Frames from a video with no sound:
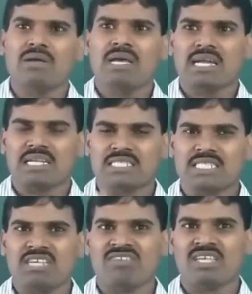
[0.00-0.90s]

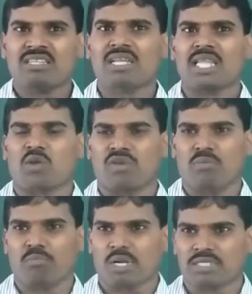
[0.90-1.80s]
receiving the nerve
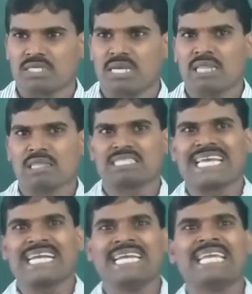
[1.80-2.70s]
impulse. The
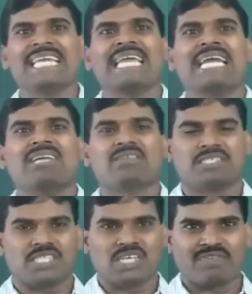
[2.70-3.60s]
sending and
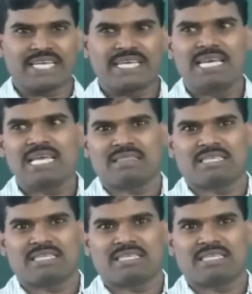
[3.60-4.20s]
receiving.